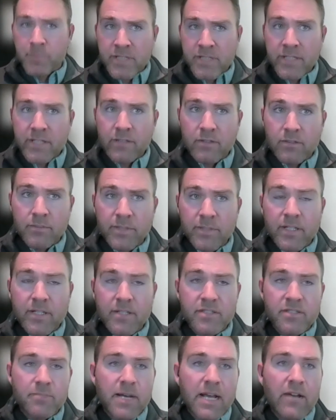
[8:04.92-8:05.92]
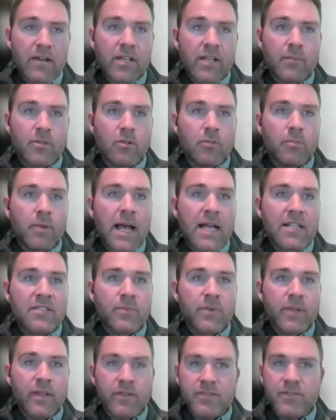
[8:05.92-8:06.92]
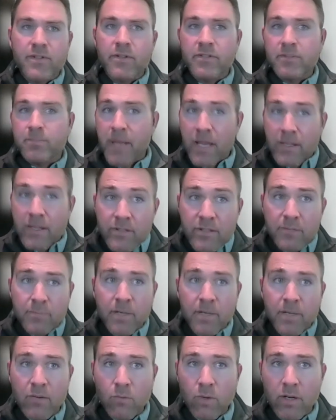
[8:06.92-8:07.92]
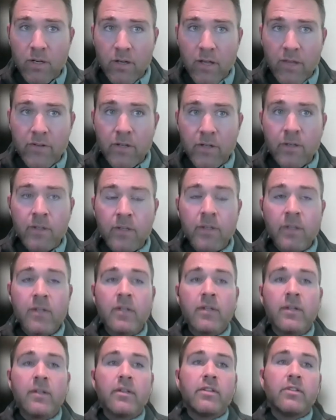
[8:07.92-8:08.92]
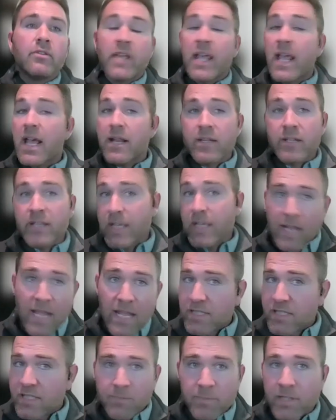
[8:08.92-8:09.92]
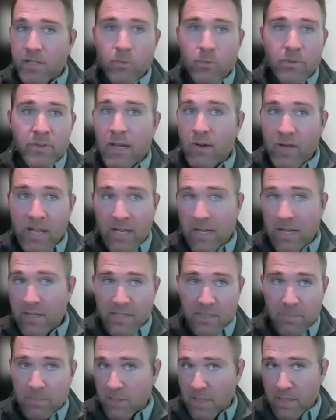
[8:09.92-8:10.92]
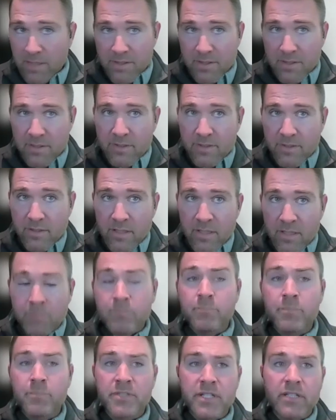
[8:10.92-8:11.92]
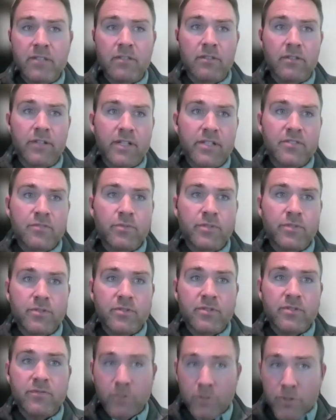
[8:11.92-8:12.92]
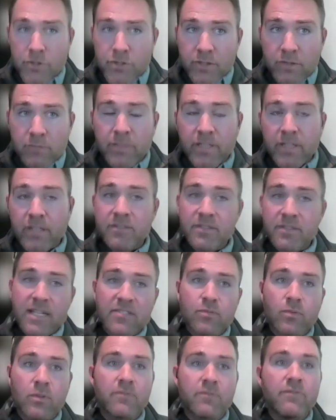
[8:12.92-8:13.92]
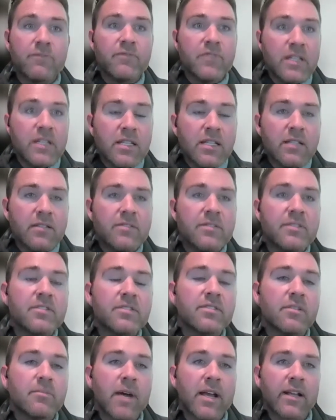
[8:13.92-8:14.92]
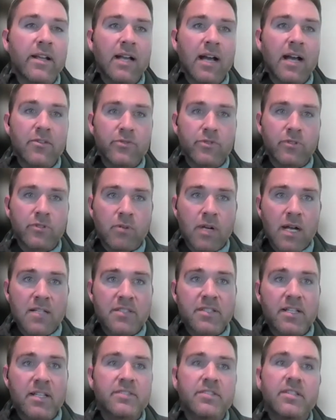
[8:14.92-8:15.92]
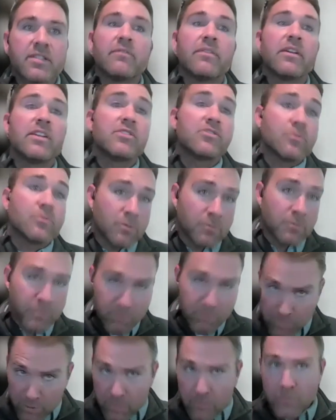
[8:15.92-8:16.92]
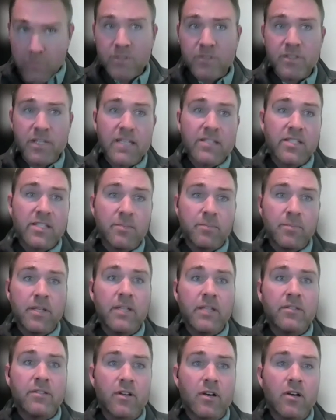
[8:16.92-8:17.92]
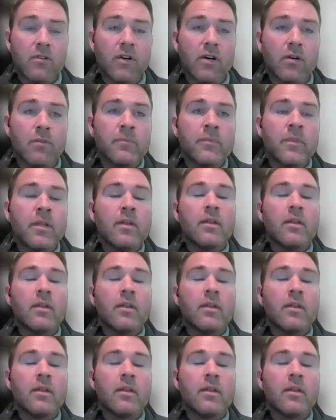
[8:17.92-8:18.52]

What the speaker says: particular because the biochemical pathways are dependent upon one another, you can't get ATP without NAD+, and particularly its reduced version, because that's what feeds the mitochondrial process that eventually produces ATP de novo.